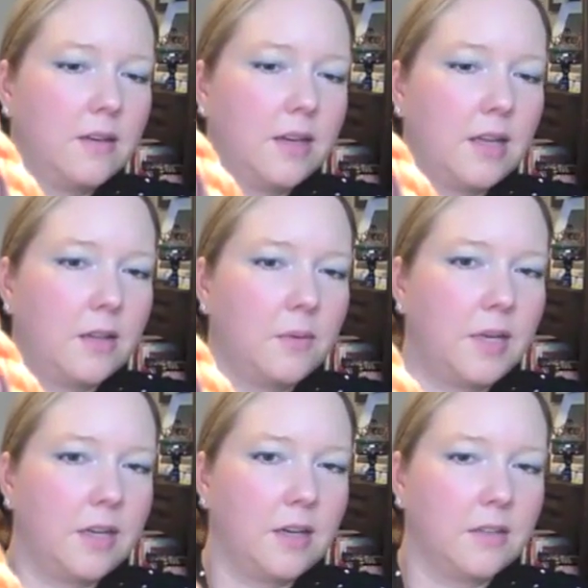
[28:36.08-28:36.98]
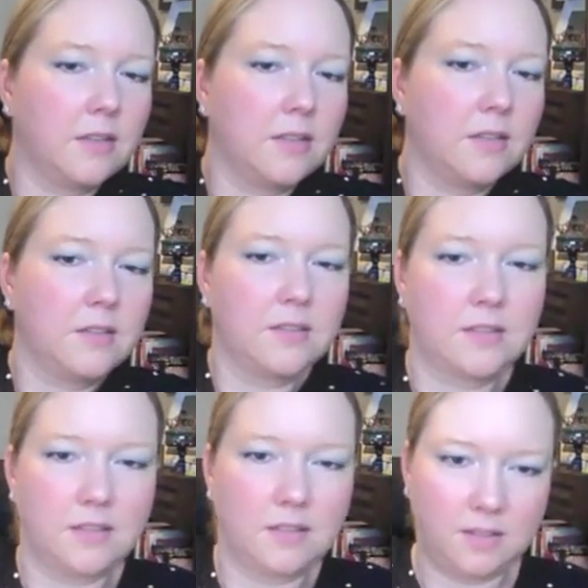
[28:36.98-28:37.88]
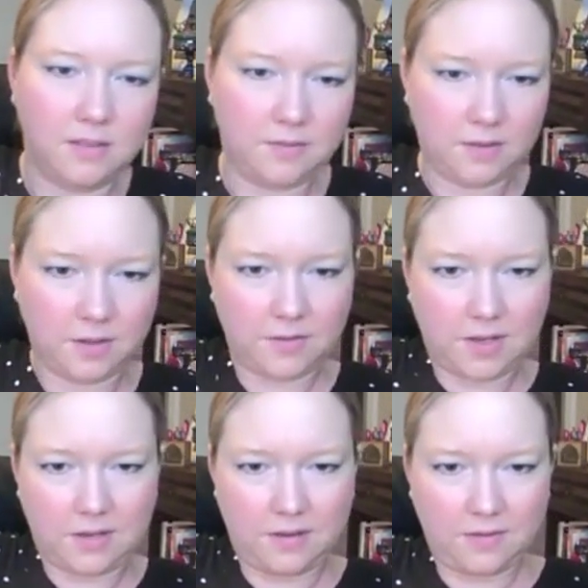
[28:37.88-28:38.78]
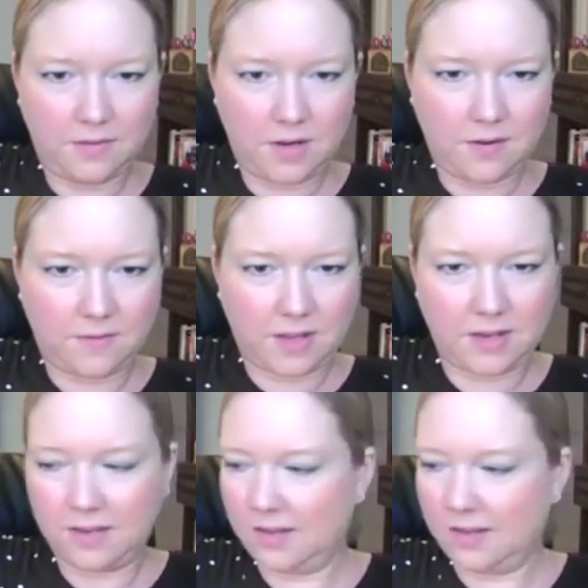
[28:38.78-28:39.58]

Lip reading: Halloween color. Very fun. Very fun.